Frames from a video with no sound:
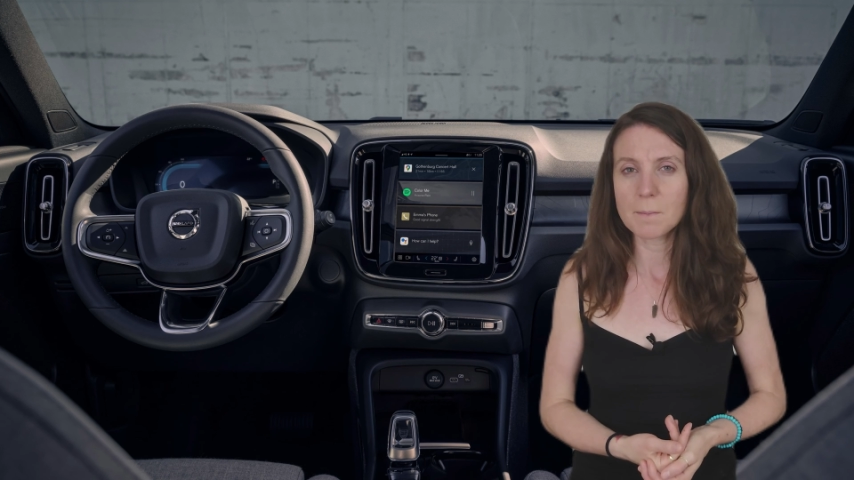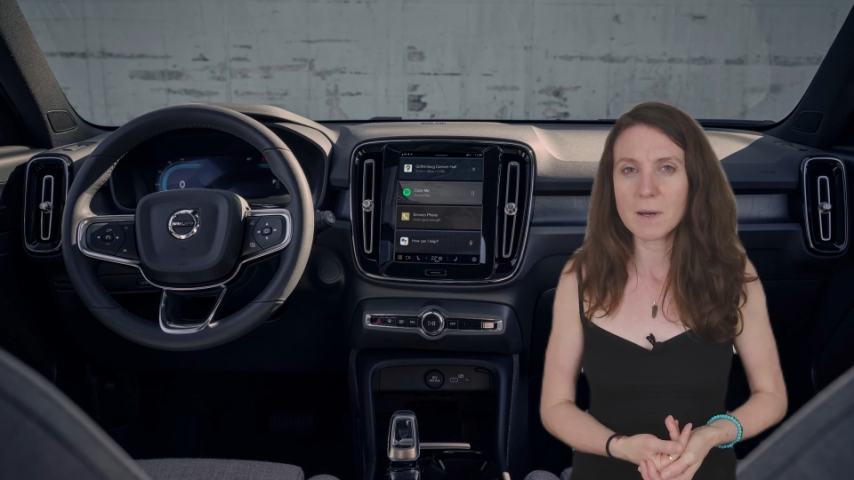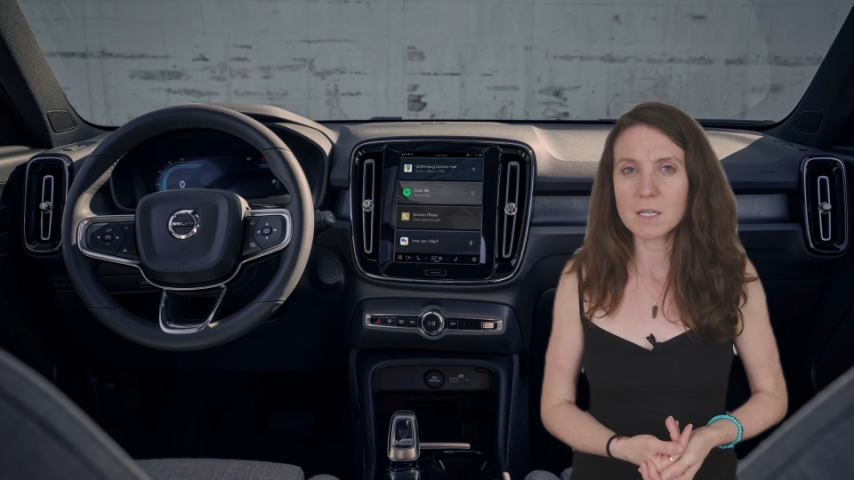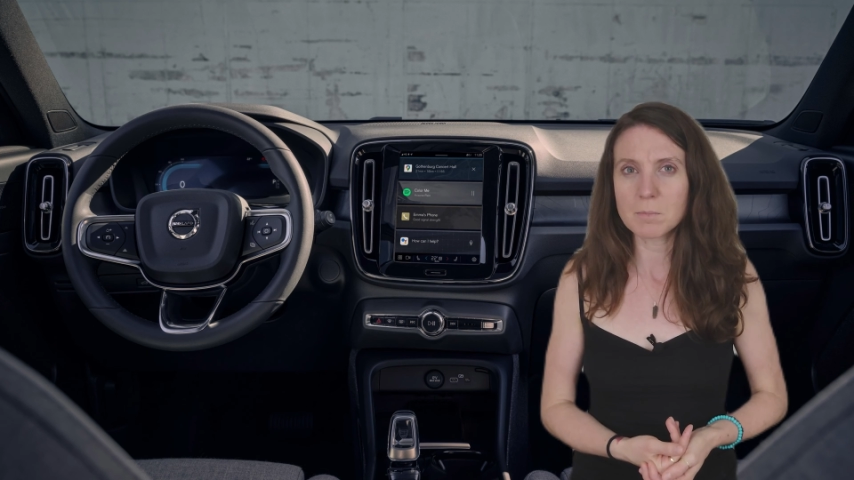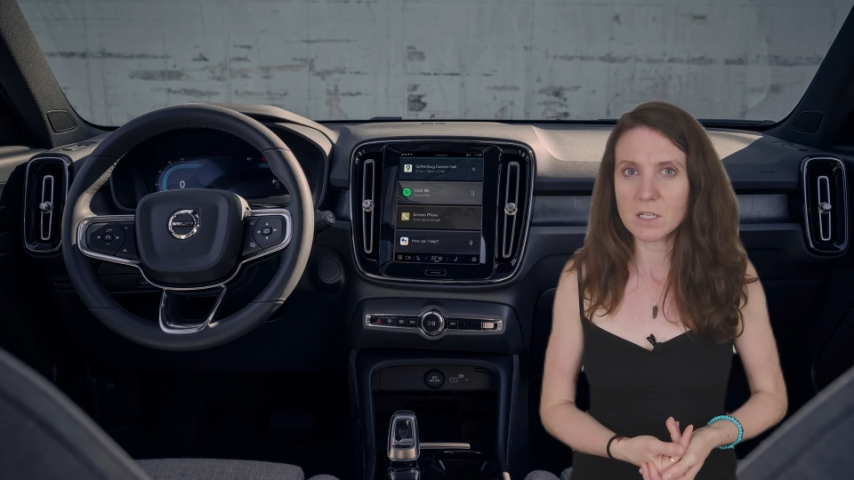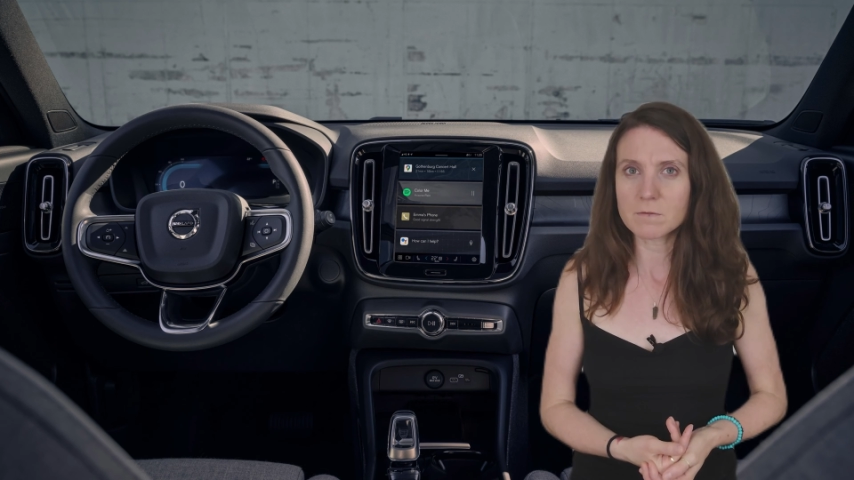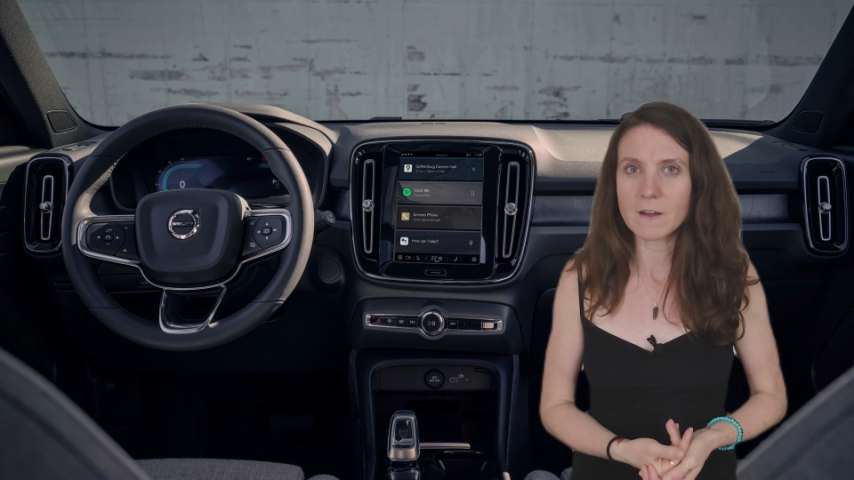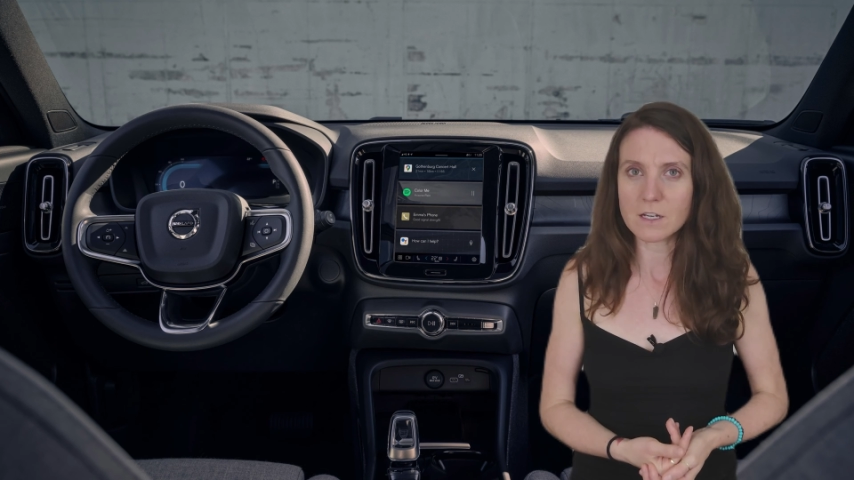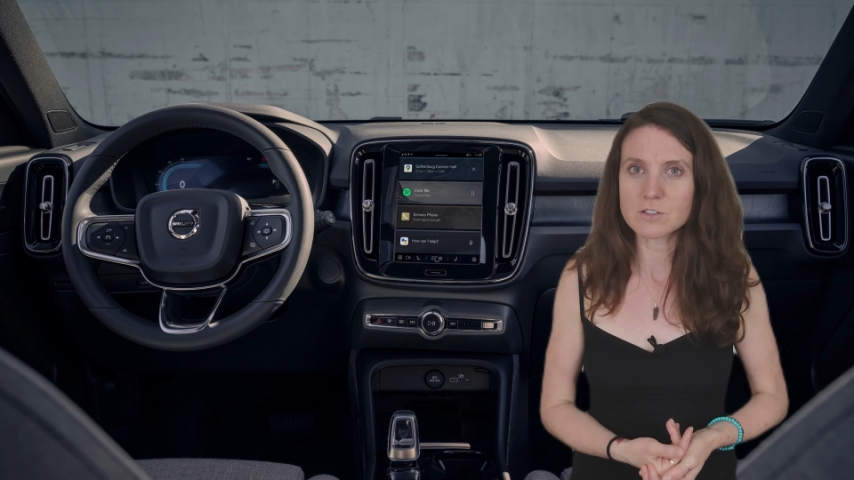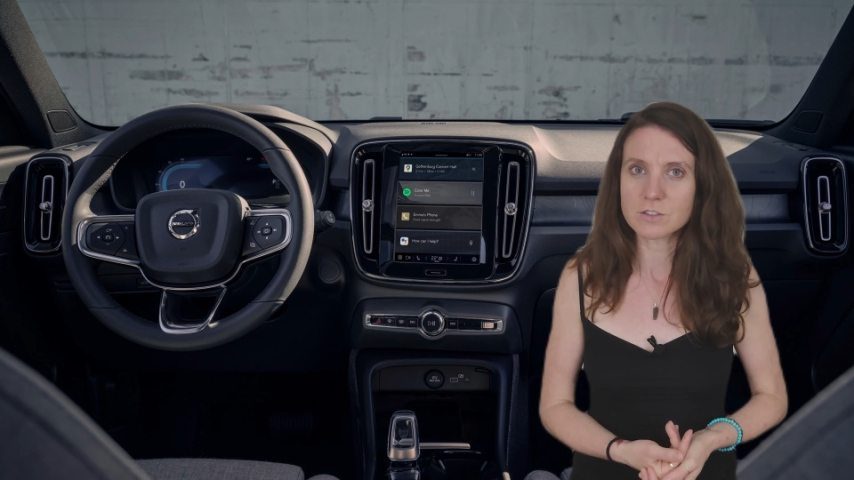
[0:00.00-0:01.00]
but
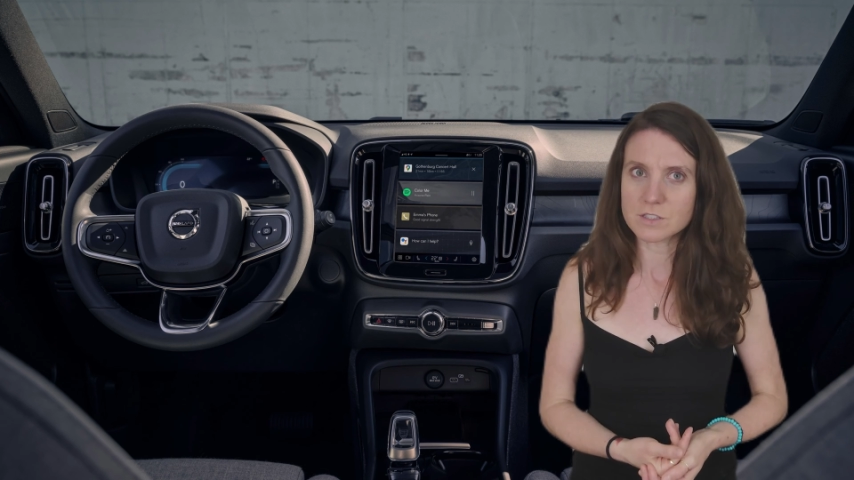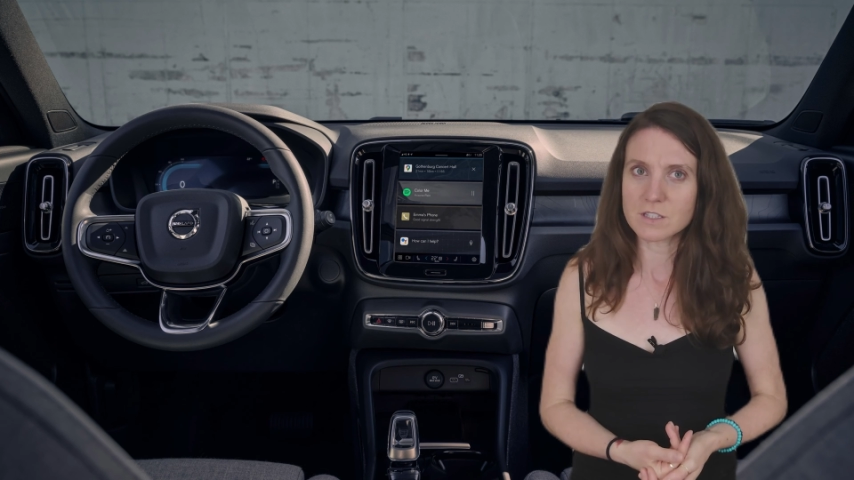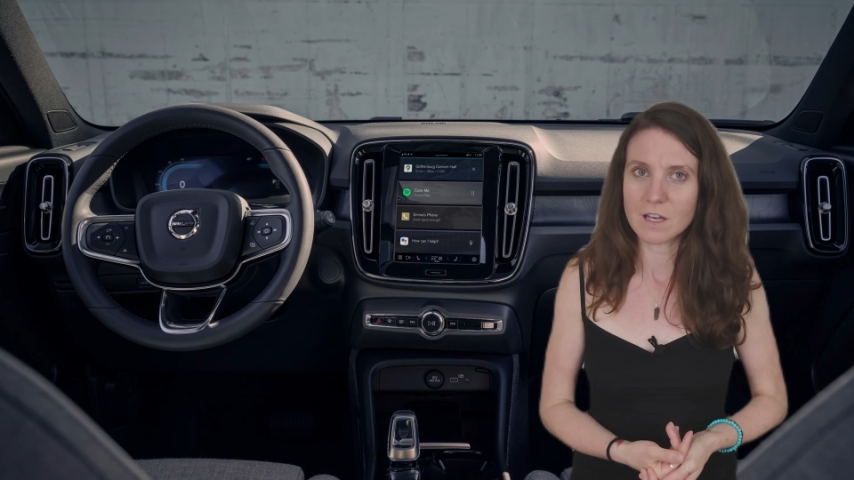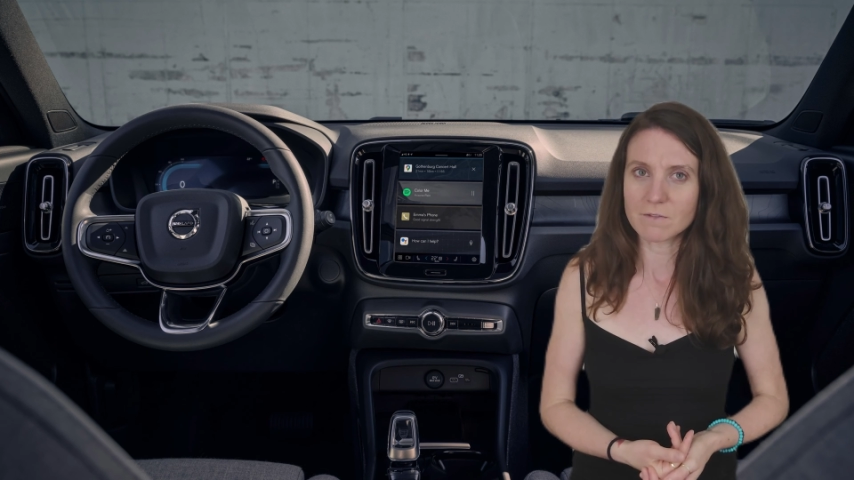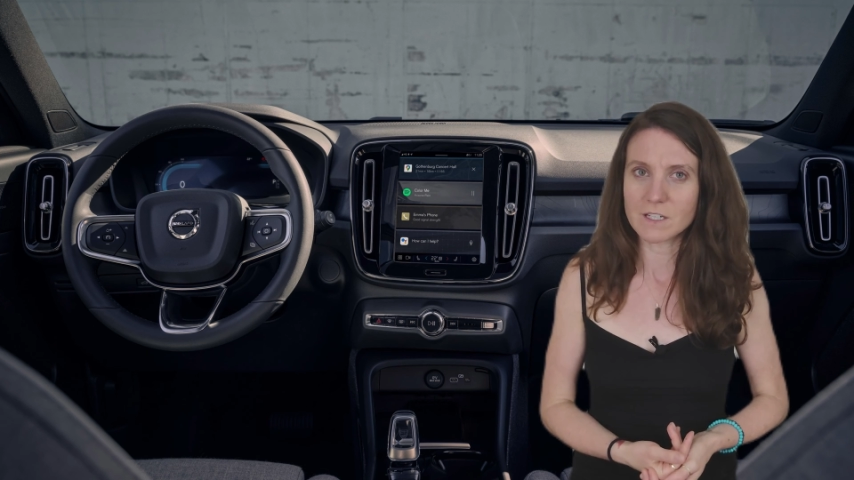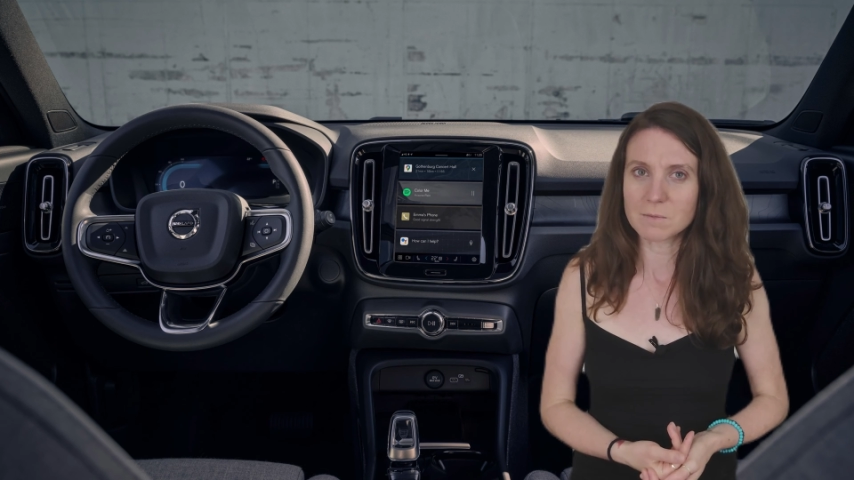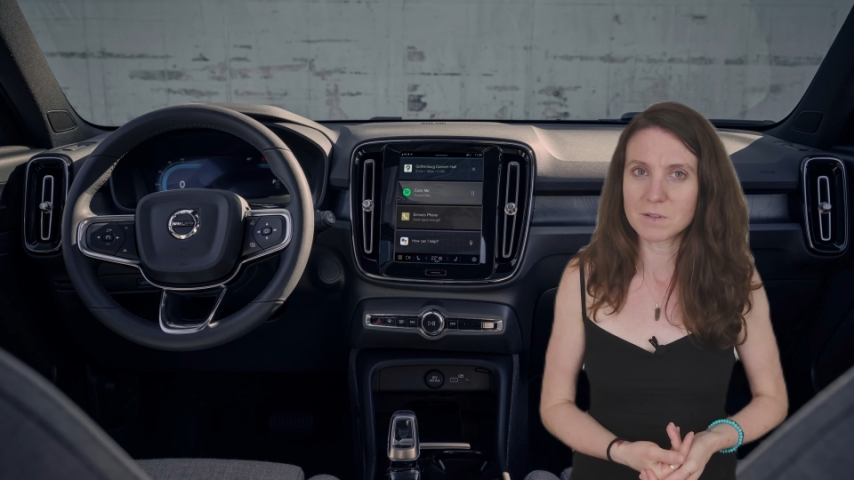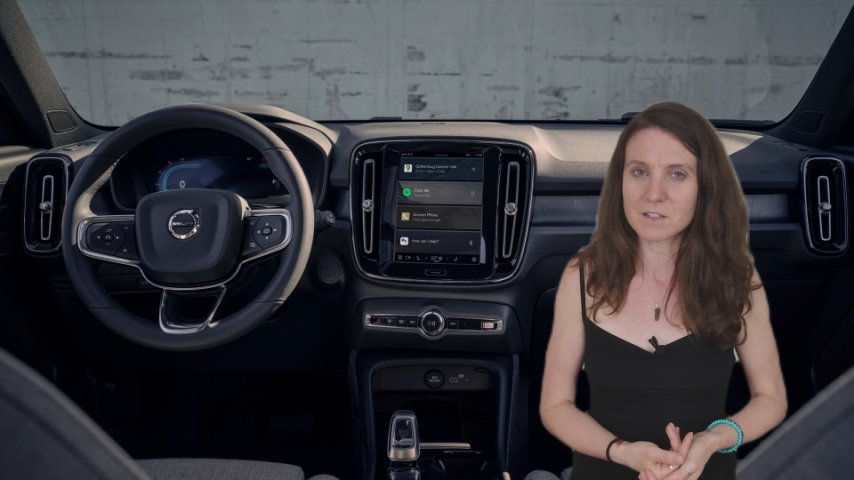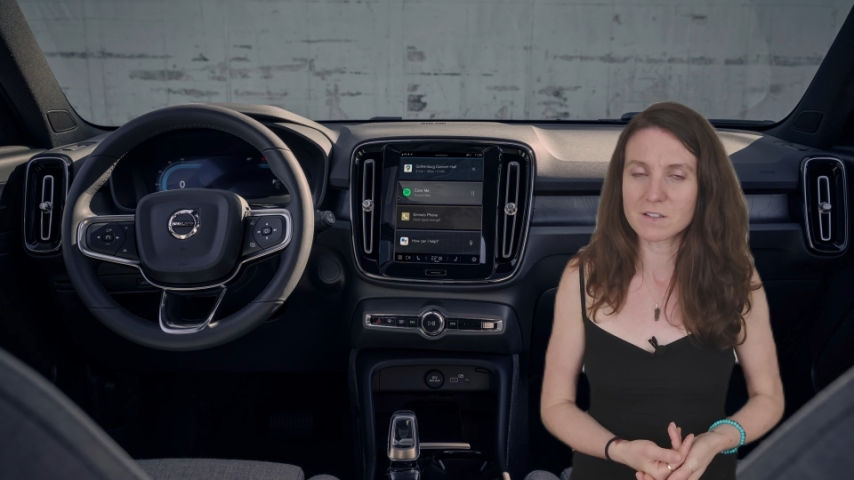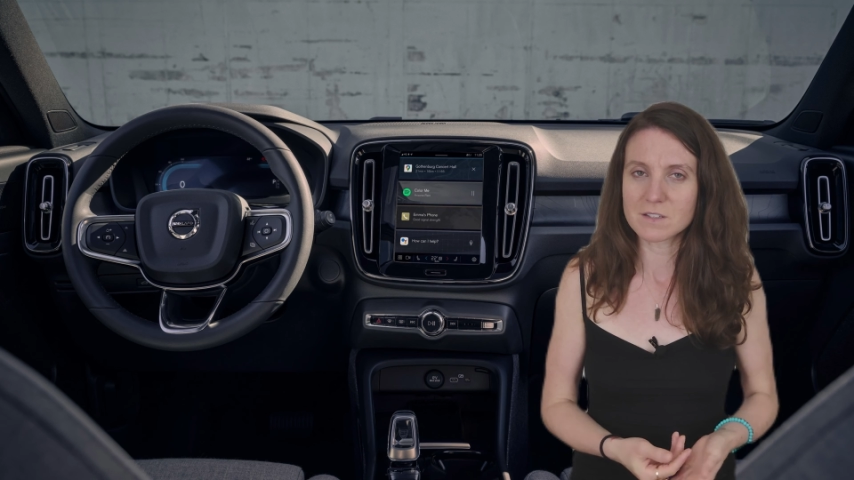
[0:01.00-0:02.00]
manufacturers love it
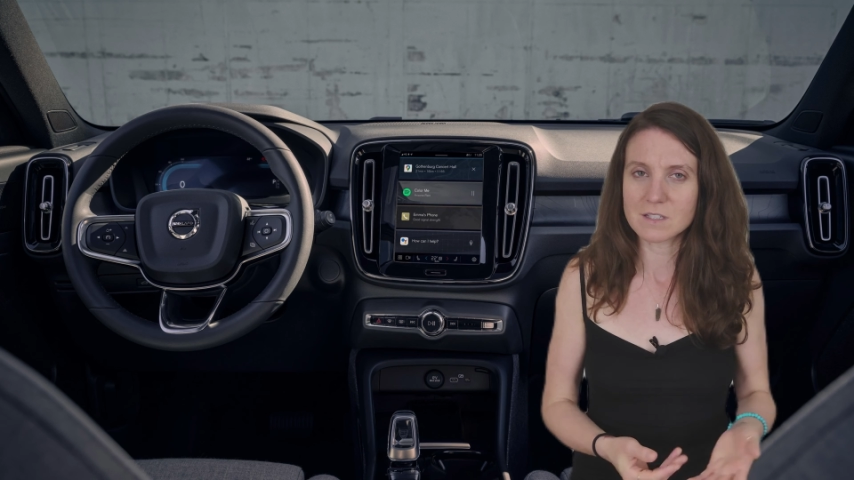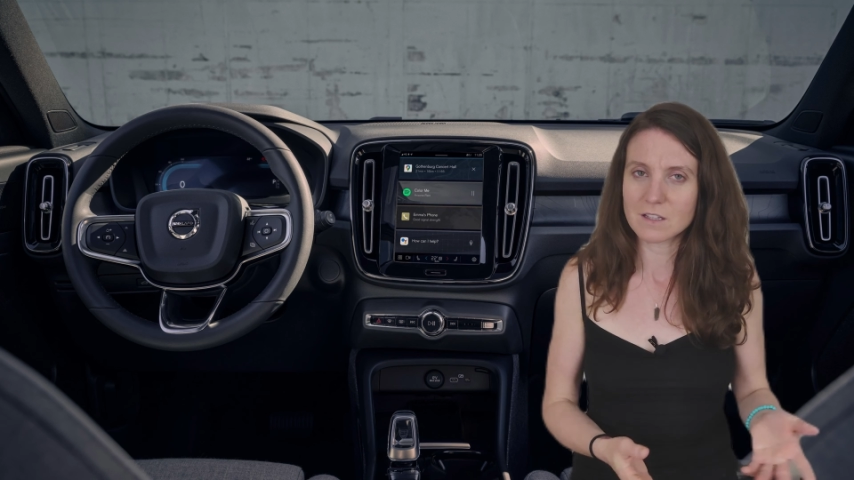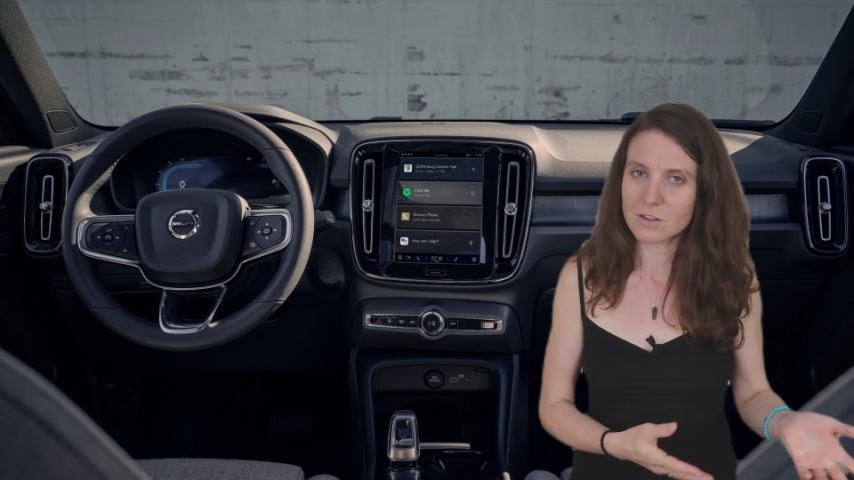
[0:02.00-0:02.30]
because it